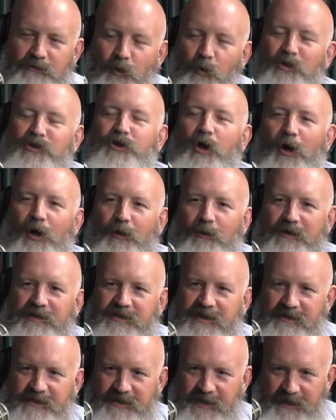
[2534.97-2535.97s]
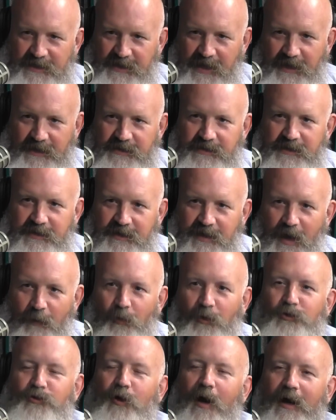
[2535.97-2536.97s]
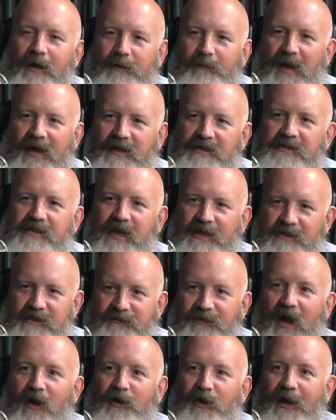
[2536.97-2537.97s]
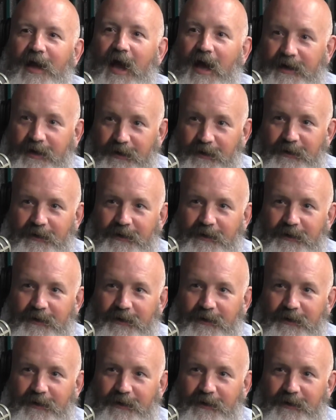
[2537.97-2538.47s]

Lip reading: So we're starting with this success and we're trying to make sense of how you got here.